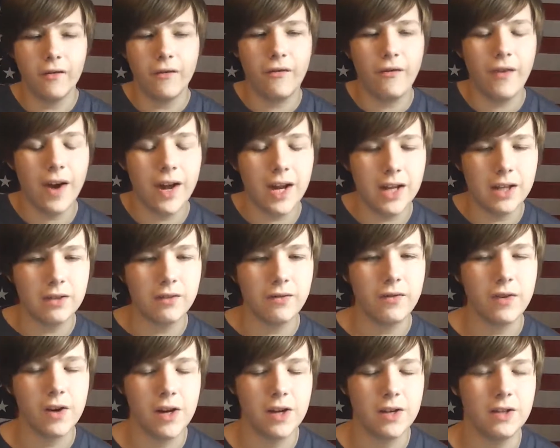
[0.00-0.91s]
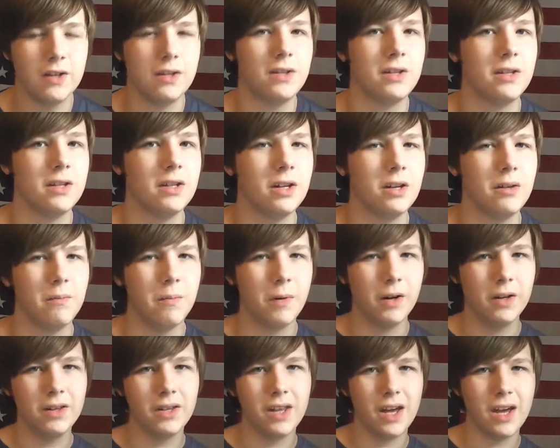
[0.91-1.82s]
Five Nights at Freddy's 3rd
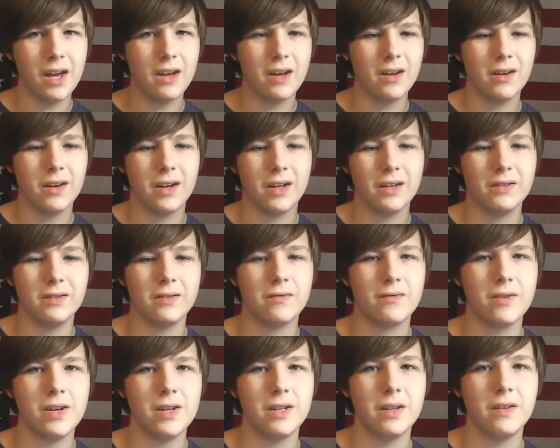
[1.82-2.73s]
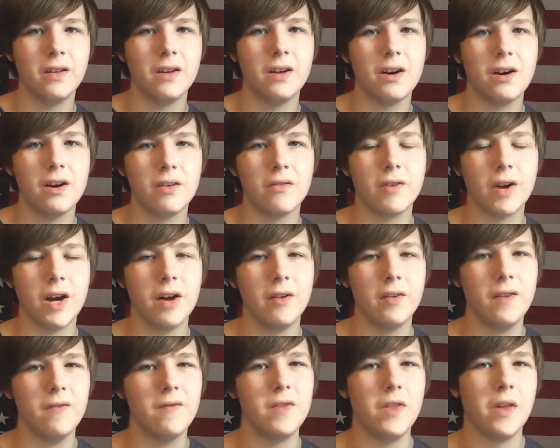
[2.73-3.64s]
birthday has recently gone
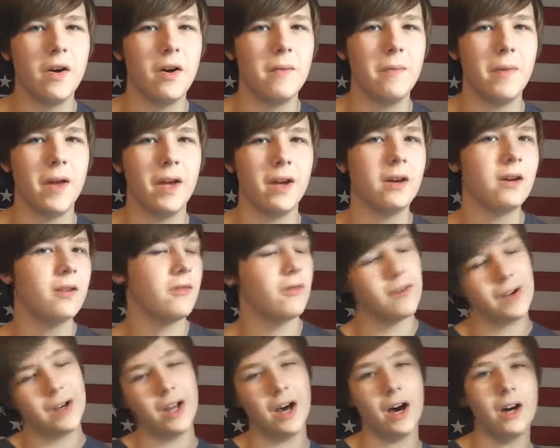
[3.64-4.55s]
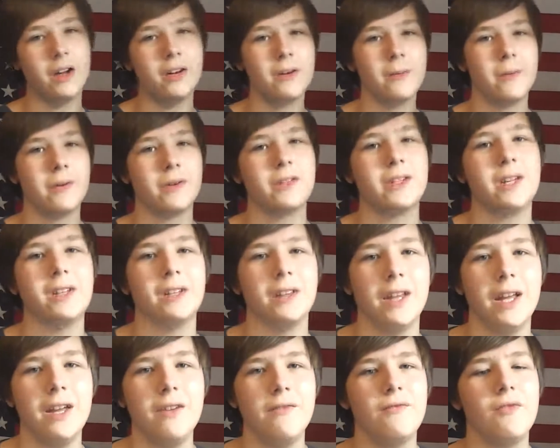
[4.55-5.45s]
around, even though I'm like 100%
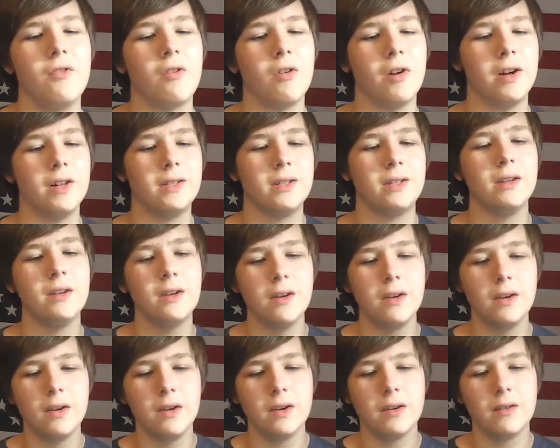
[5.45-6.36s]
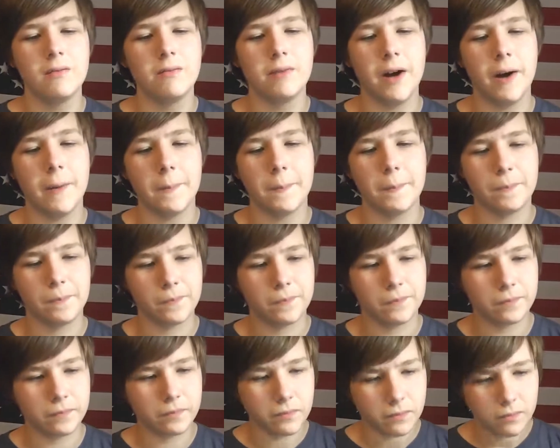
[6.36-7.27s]
late for it. But
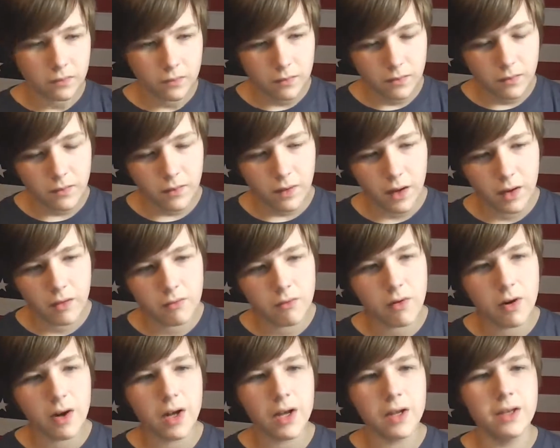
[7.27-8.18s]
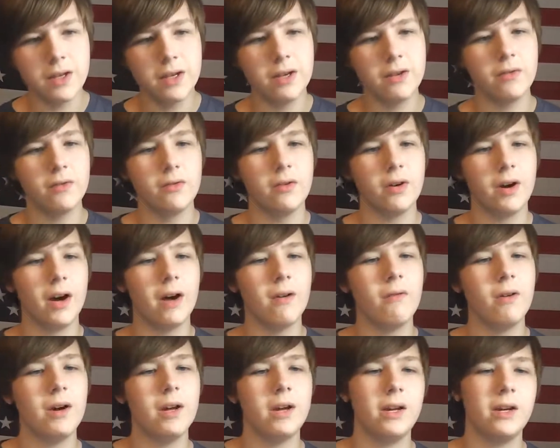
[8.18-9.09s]
I wanted
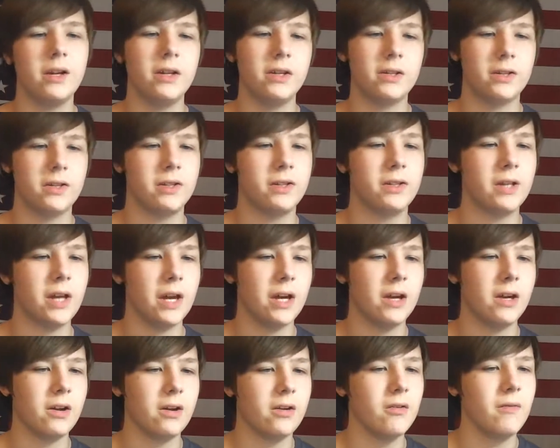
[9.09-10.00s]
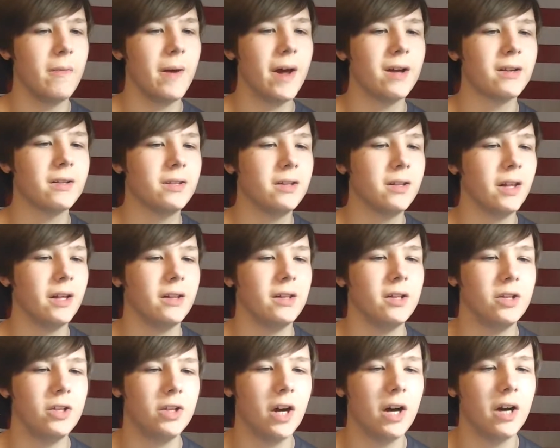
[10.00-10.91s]
to just go back to like
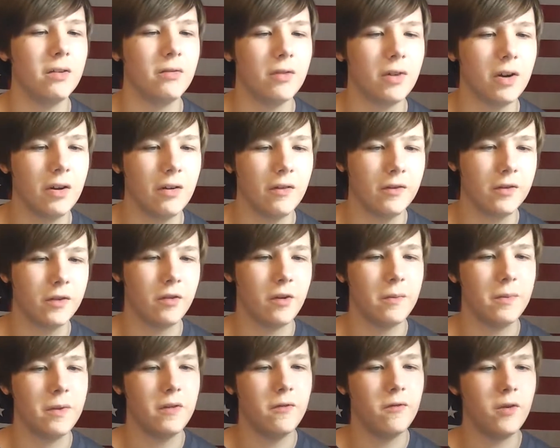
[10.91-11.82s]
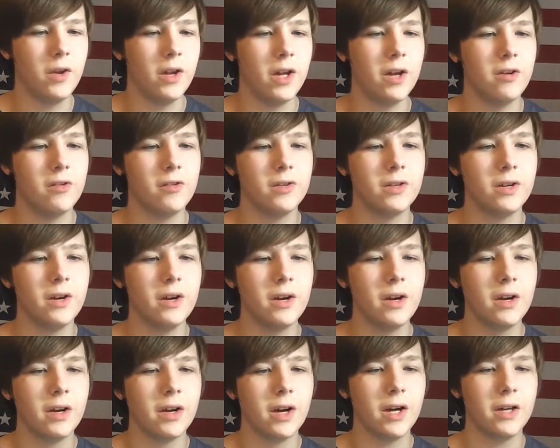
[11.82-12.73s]
the genre of scripted videos,
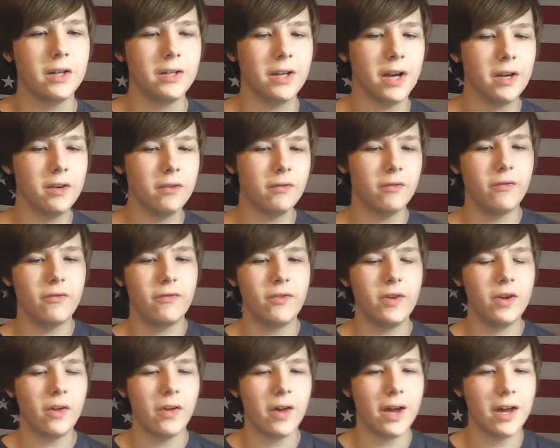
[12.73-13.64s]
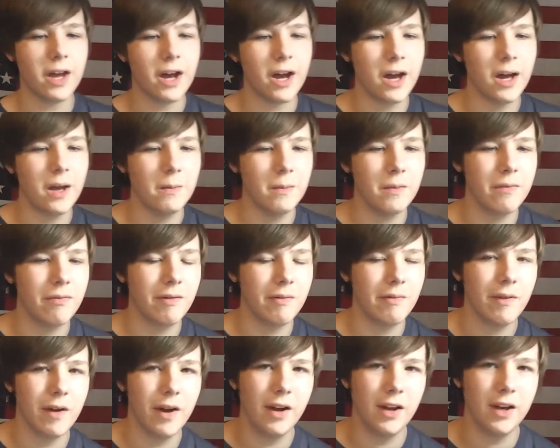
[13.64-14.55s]
because I don't feel like I'm
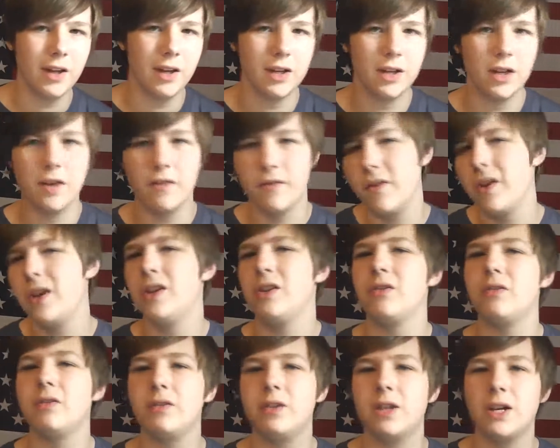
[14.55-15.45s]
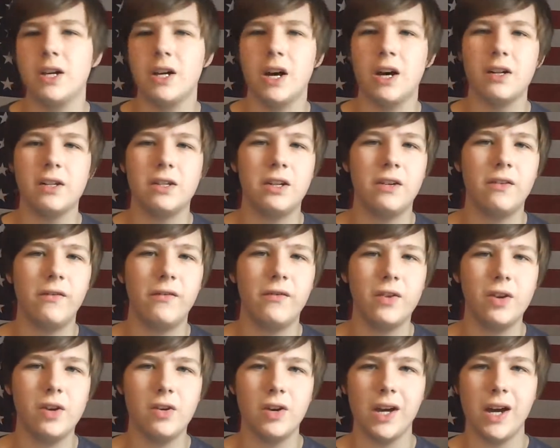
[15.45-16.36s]
providing enough interesting content
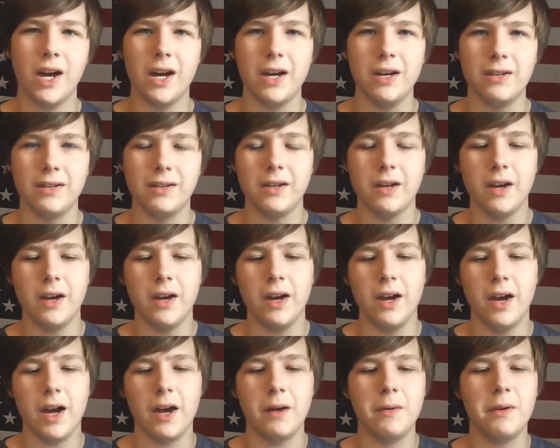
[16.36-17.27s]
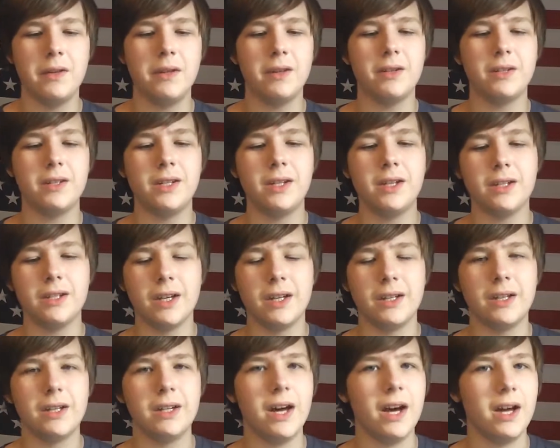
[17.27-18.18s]
for you guys. I mean, there's things
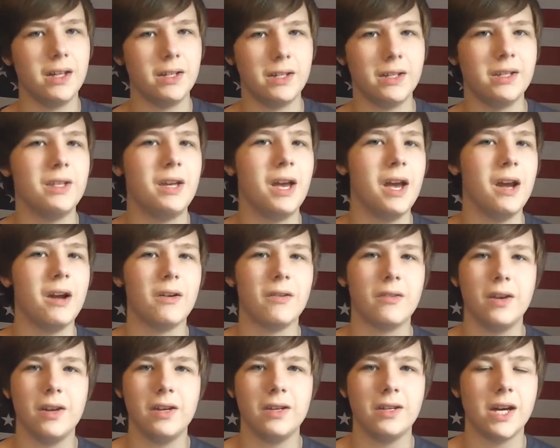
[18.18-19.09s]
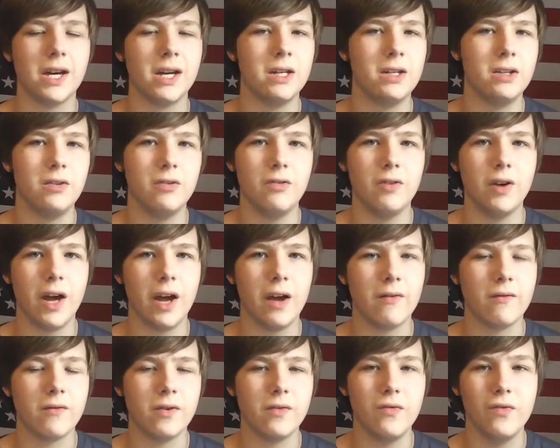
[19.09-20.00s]
like the Not Scaries I do
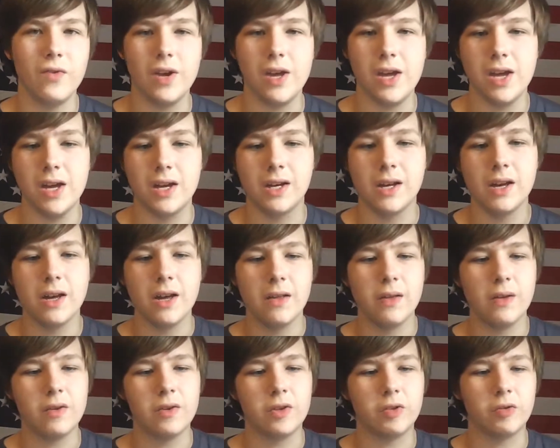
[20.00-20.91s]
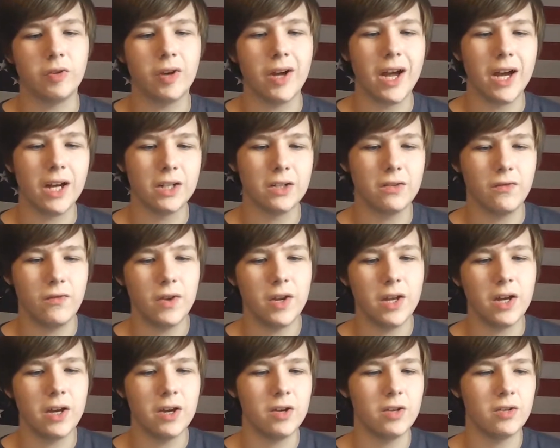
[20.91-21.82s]
every week. There's the reaction
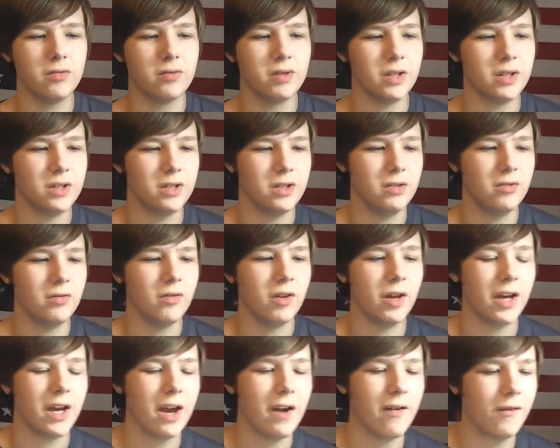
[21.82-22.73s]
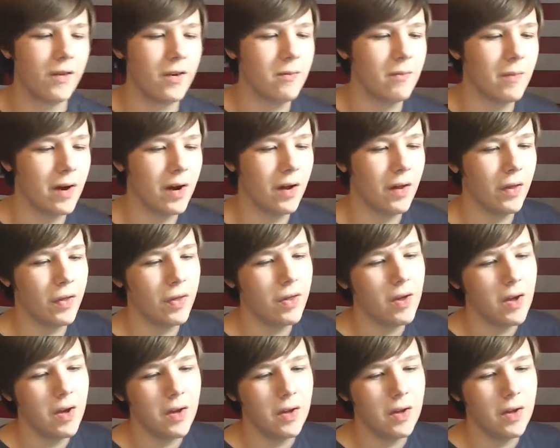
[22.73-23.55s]
videos, what I do like every month.